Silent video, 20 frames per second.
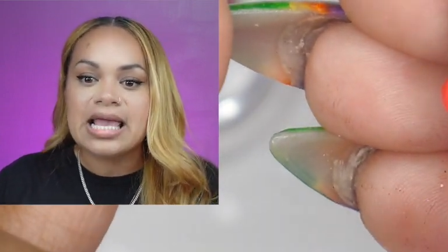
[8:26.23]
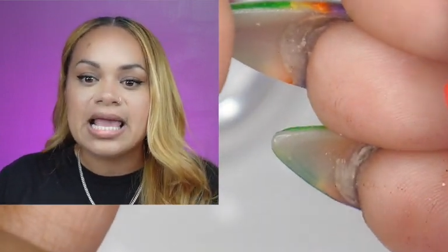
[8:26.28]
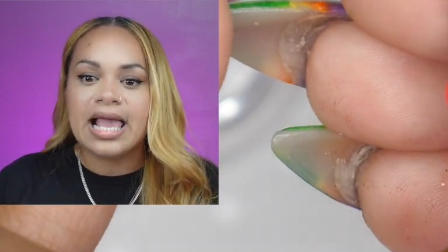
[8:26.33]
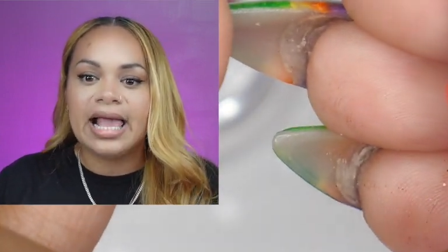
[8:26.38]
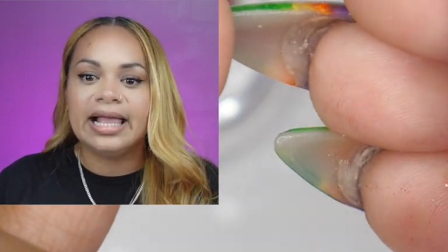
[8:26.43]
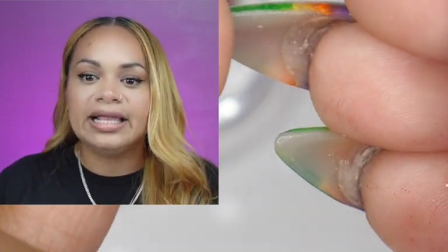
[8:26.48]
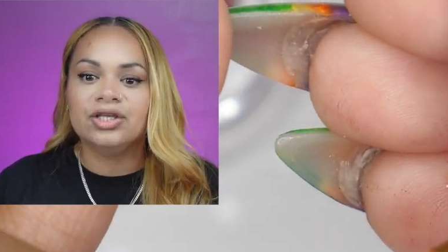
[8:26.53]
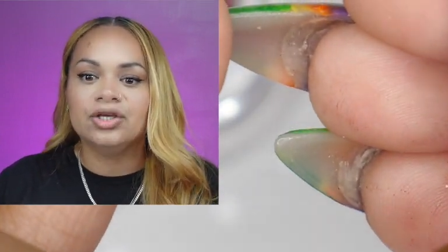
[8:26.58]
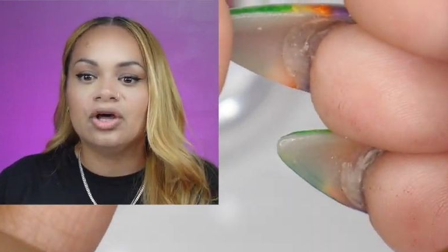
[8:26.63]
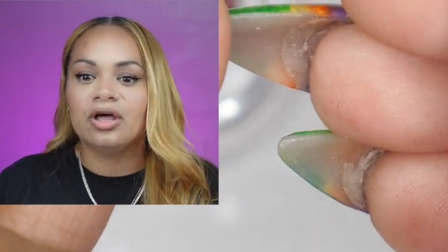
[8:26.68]

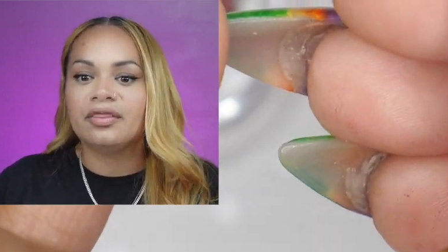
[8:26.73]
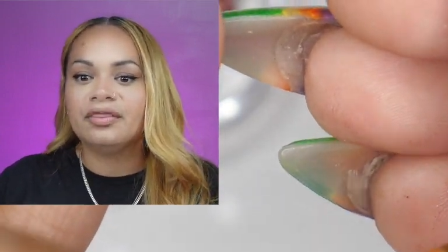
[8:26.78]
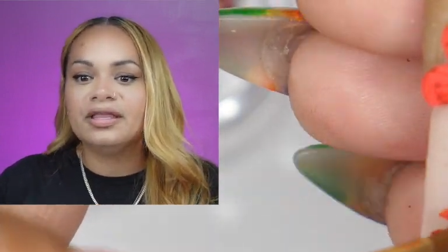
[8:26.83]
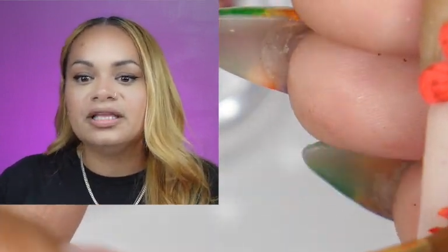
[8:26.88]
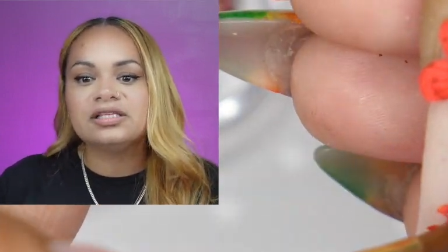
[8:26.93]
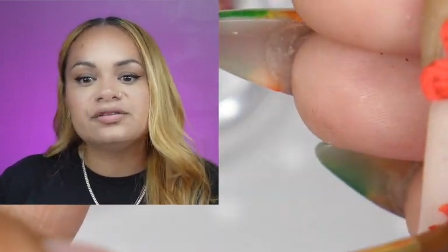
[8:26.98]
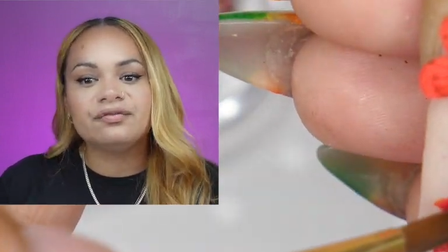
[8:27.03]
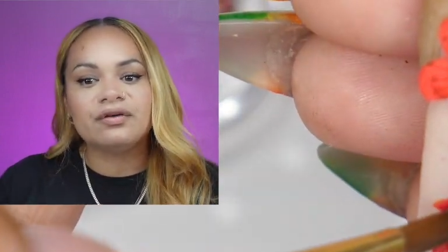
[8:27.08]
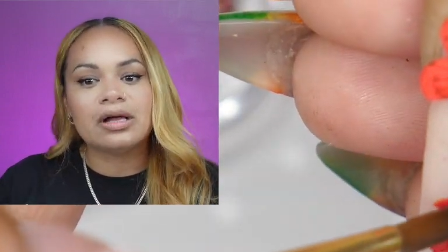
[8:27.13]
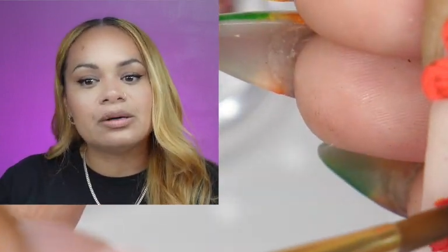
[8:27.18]
And y'all,
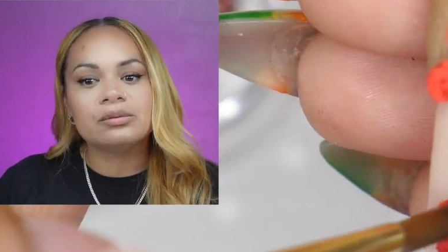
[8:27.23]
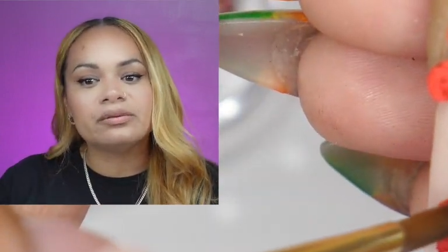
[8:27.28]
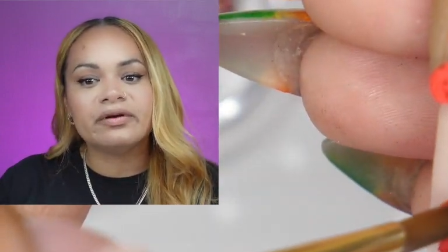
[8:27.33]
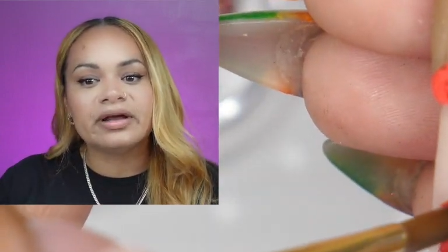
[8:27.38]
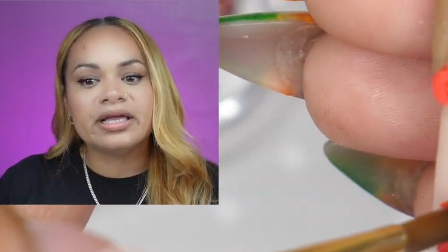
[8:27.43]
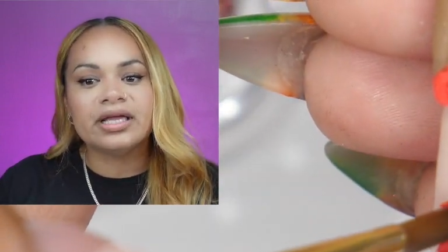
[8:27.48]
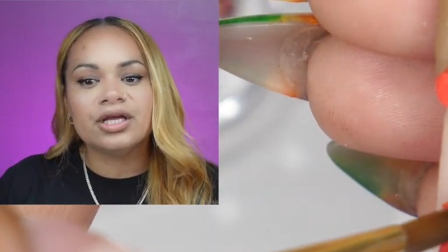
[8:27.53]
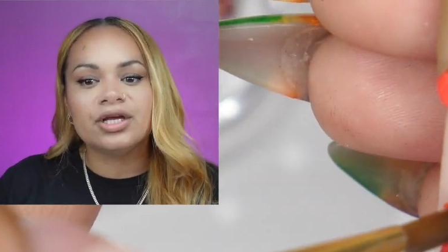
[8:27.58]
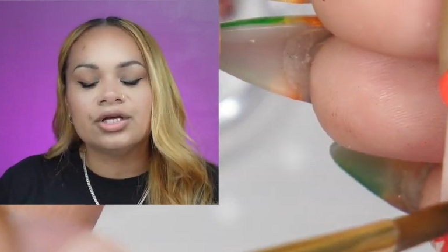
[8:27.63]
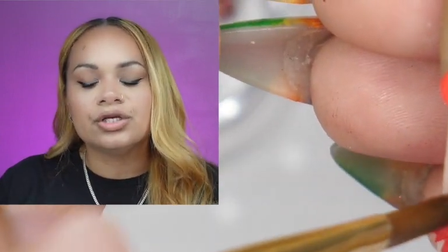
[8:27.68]
this flower
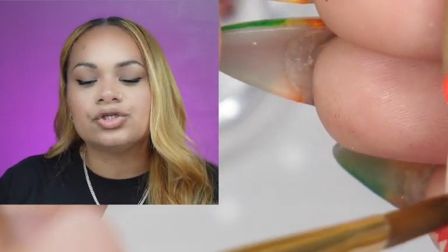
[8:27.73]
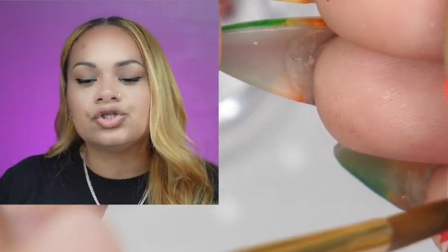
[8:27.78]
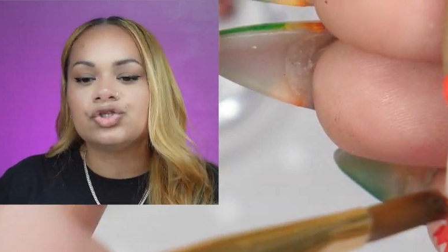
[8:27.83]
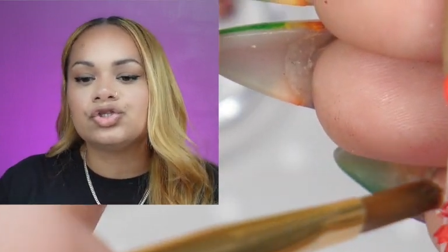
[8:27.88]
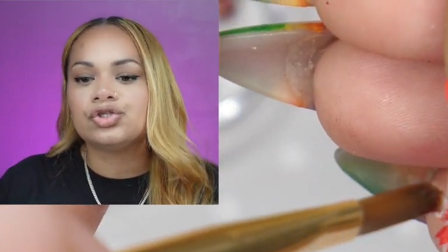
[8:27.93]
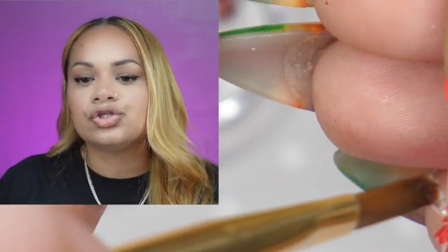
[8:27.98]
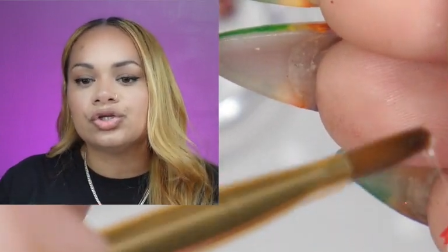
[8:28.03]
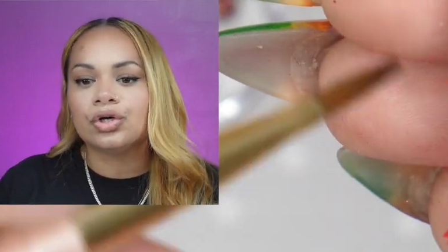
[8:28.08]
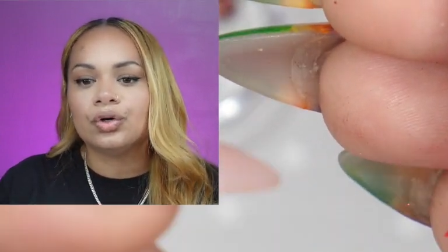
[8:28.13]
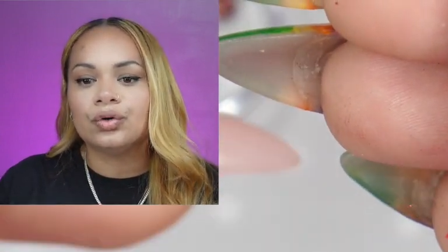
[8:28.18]
right here is
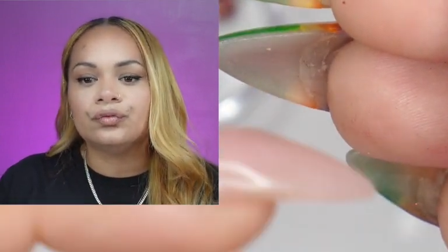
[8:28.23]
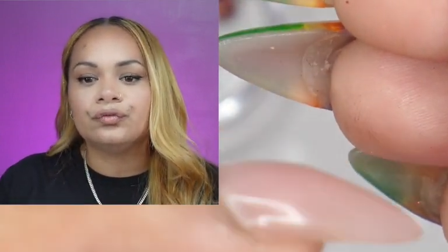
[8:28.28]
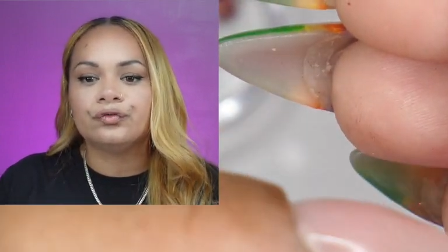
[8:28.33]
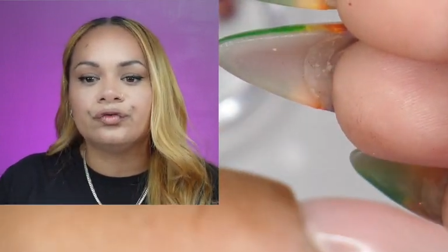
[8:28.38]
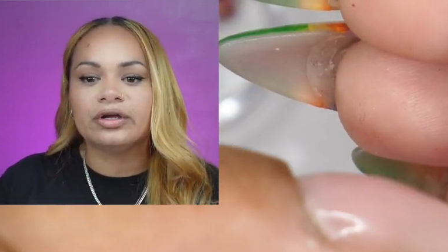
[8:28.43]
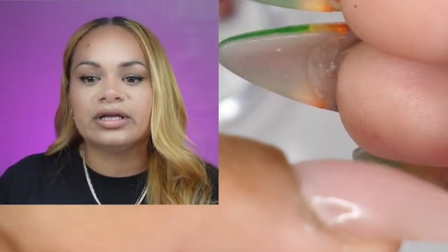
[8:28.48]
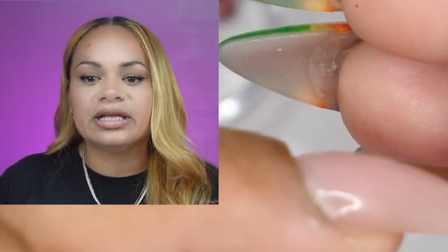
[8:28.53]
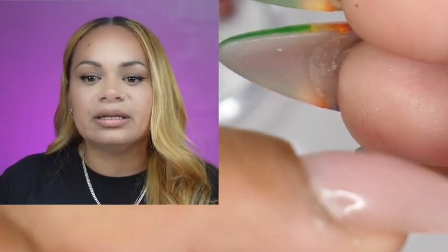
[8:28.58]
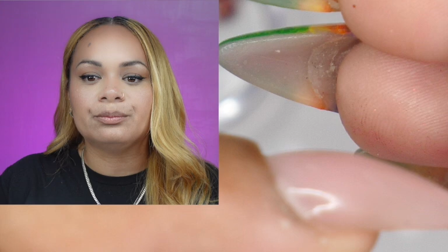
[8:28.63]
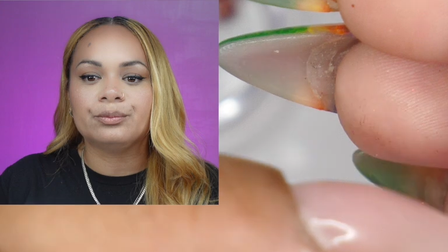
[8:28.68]
so
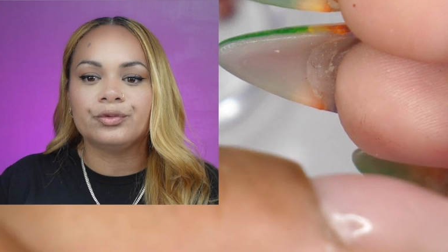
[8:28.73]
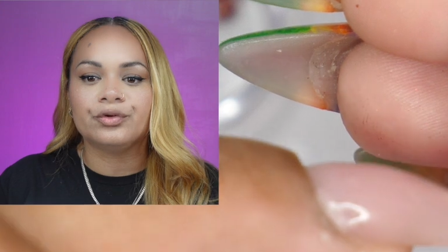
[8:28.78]
freaking